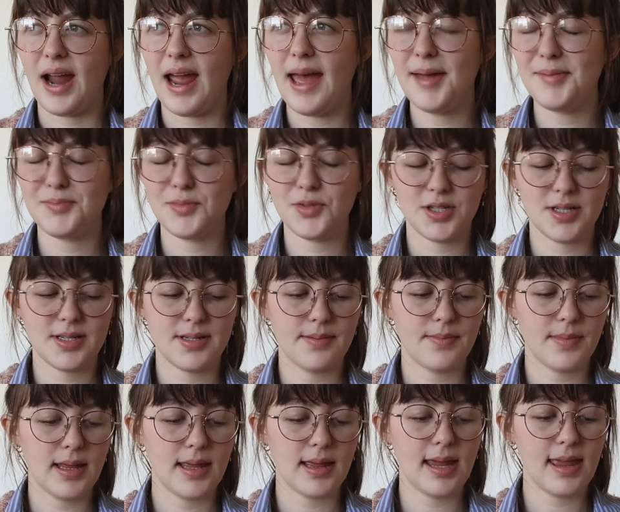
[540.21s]
hem or
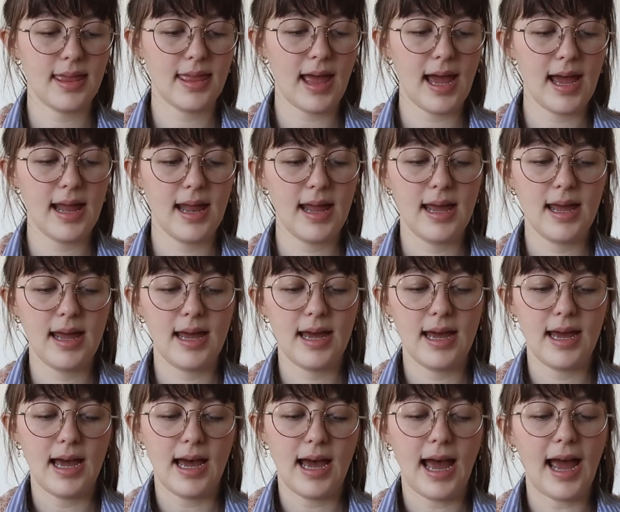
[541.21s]
something like that.
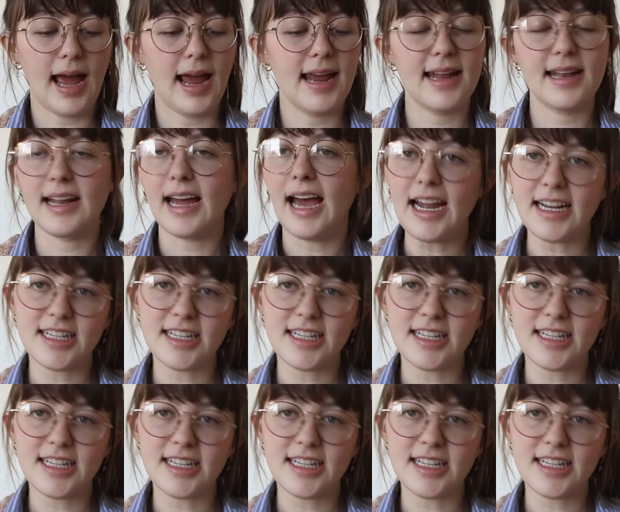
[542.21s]
And